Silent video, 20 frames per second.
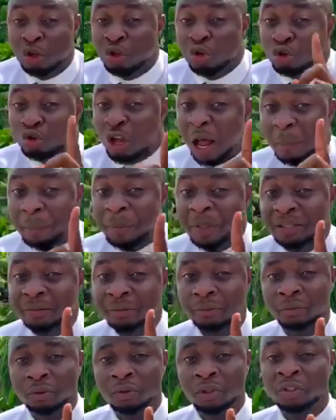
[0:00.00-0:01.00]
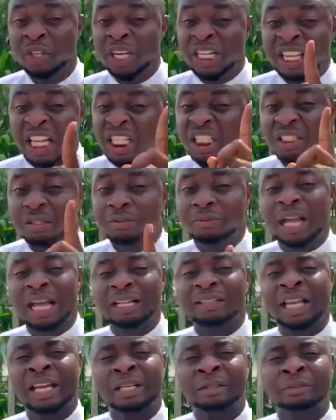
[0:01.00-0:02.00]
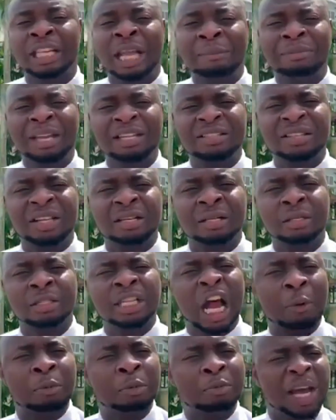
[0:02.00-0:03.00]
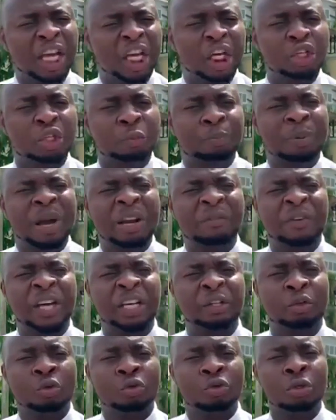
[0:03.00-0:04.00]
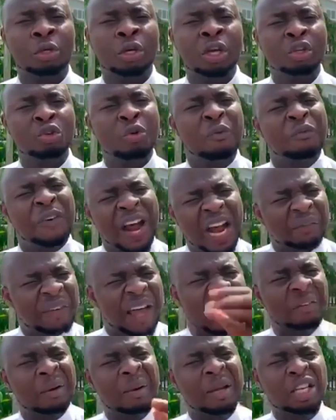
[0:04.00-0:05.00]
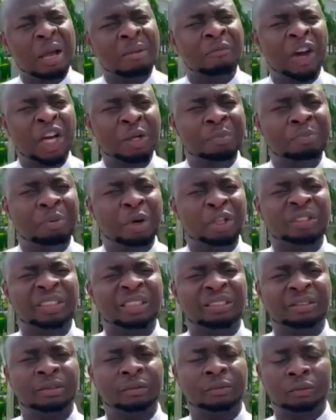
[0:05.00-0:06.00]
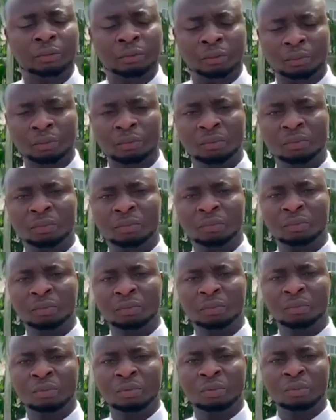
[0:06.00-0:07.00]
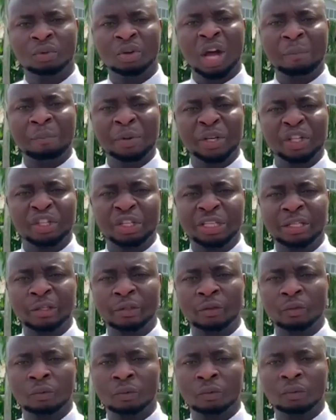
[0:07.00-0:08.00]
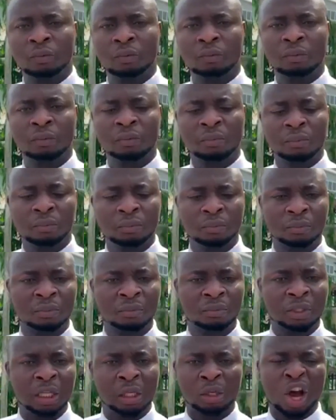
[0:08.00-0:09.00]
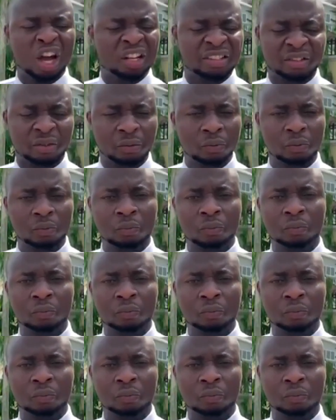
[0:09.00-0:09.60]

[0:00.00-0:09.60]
You should stop it. resist that temptation that will make you spread fake news. You verify information before you post it. Rubbish. Cut.